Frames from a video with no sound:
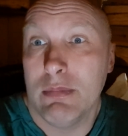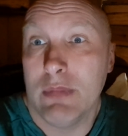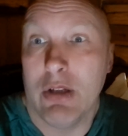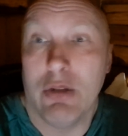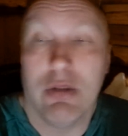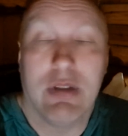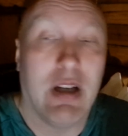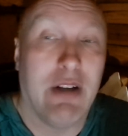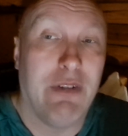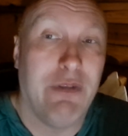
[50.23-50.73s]
They'll
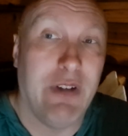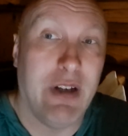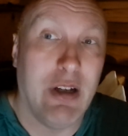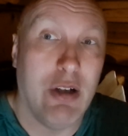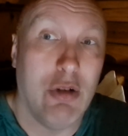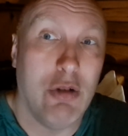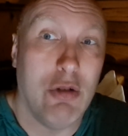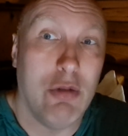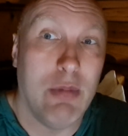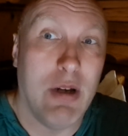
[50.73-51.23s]
look at a
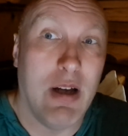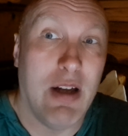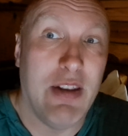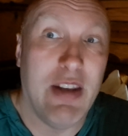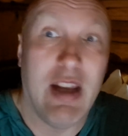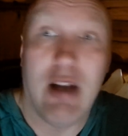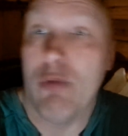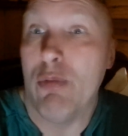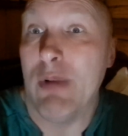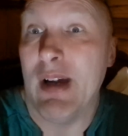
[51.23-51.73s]
film
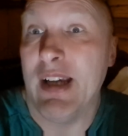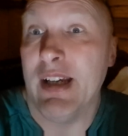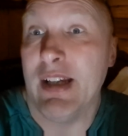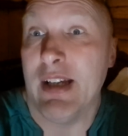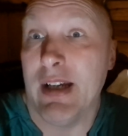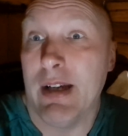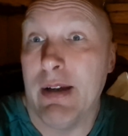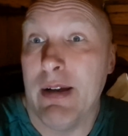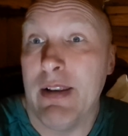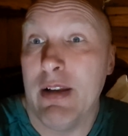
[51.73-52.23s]
and they'll
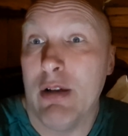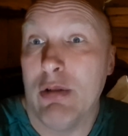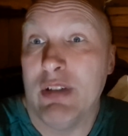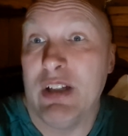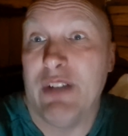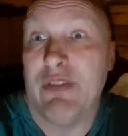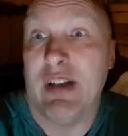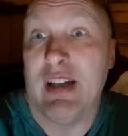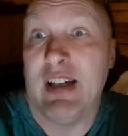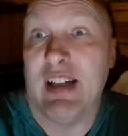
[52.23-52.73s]
rate it and they'll
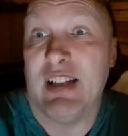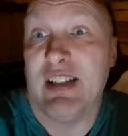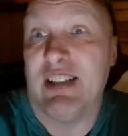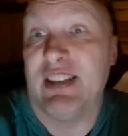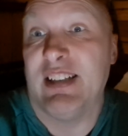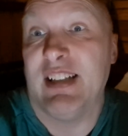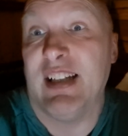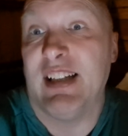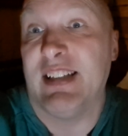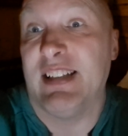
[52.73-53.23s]
give it
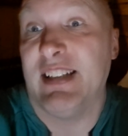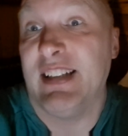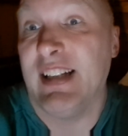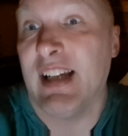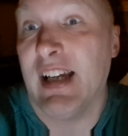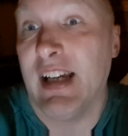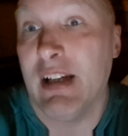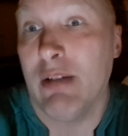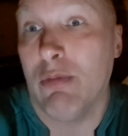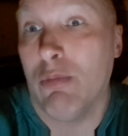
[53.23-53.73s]

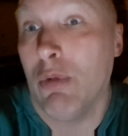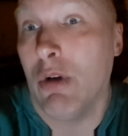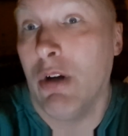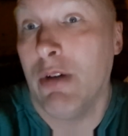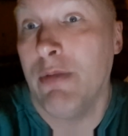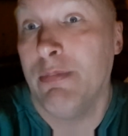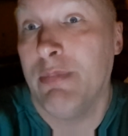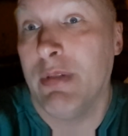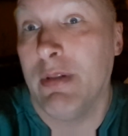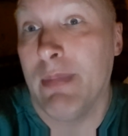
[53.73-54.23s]
68
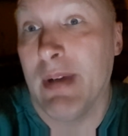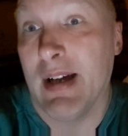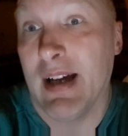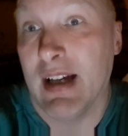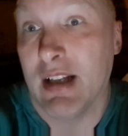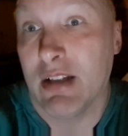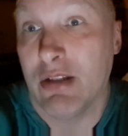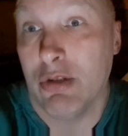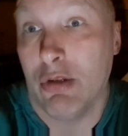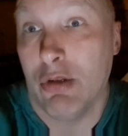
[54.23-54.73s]
Rotten
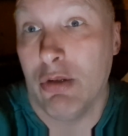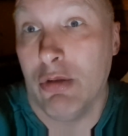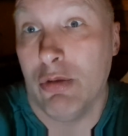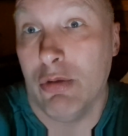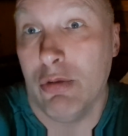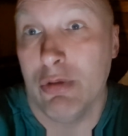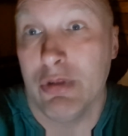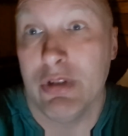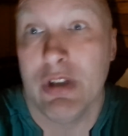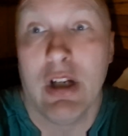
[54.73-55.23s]

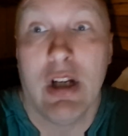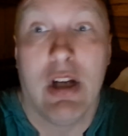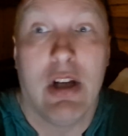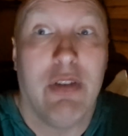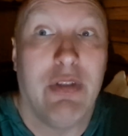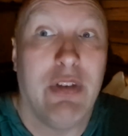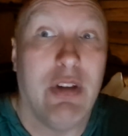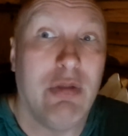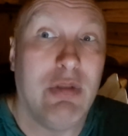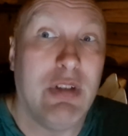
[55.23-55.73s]
Tomatoes.
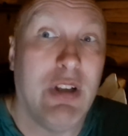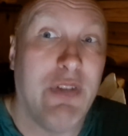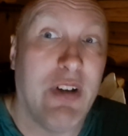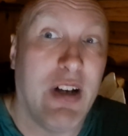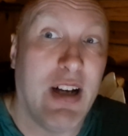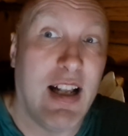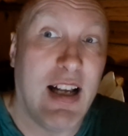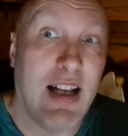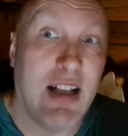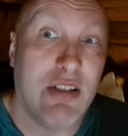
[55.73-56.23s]
They'll give
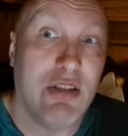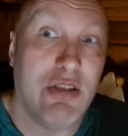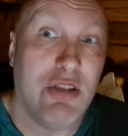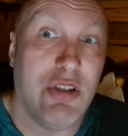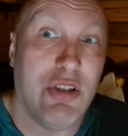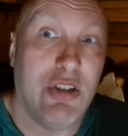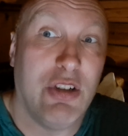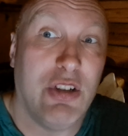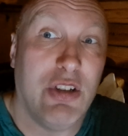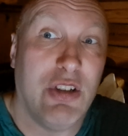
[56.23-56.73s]
an
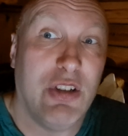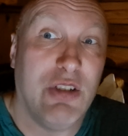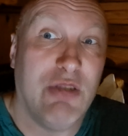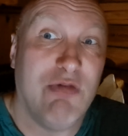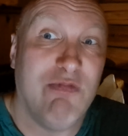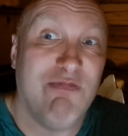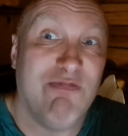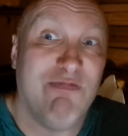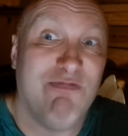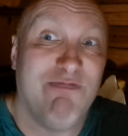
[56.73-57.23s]
actor
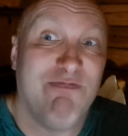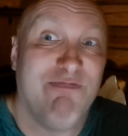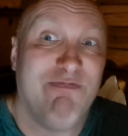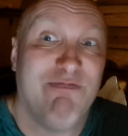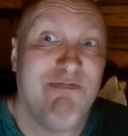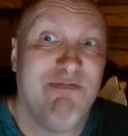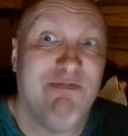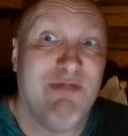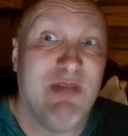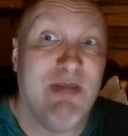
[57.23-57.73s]

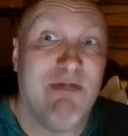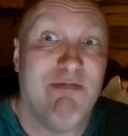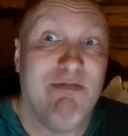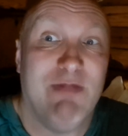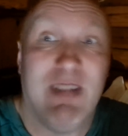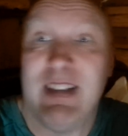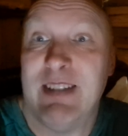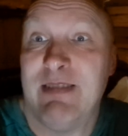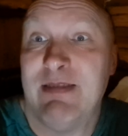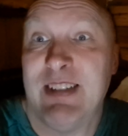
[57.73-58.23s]

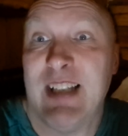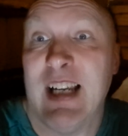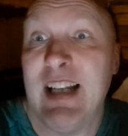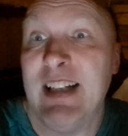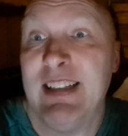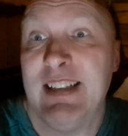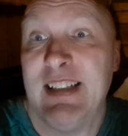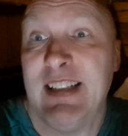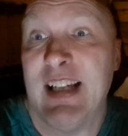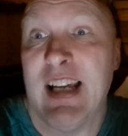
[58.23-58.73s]

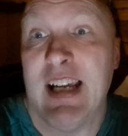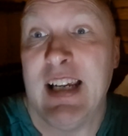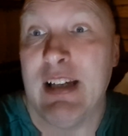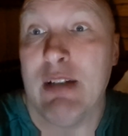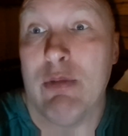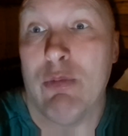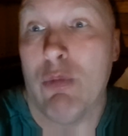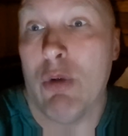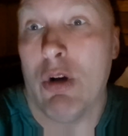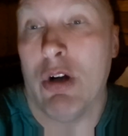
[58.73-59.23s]

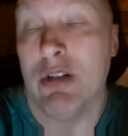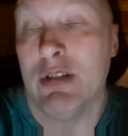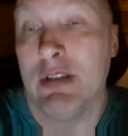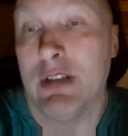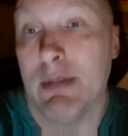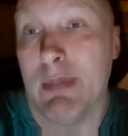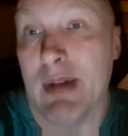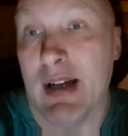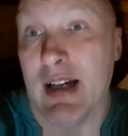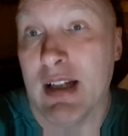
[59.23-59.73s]
28 Rotten
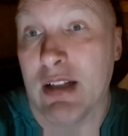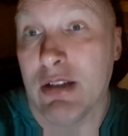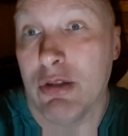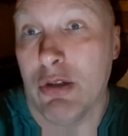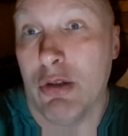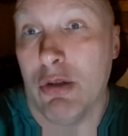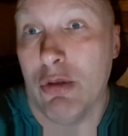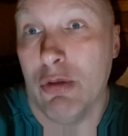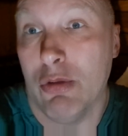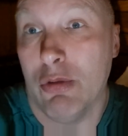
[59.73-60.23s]

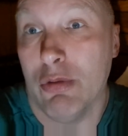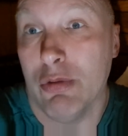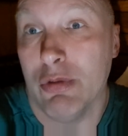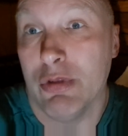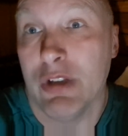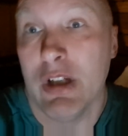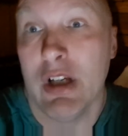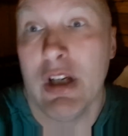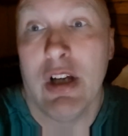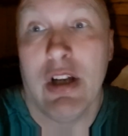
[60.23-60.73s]

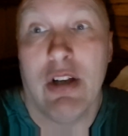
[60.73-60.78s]
Tomatoes.